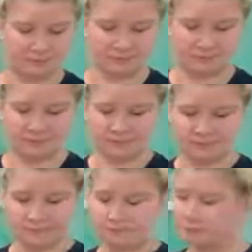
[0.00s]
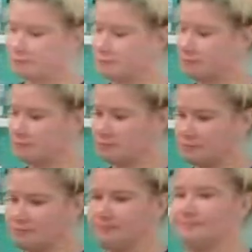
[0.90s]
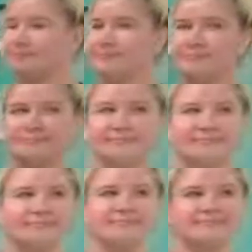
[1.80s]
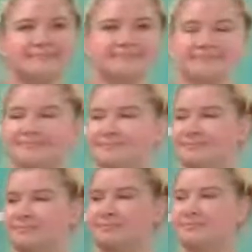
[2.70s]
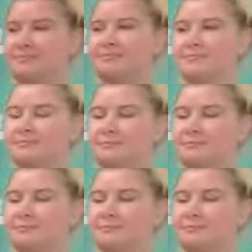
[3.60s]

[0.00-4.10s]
[no speech]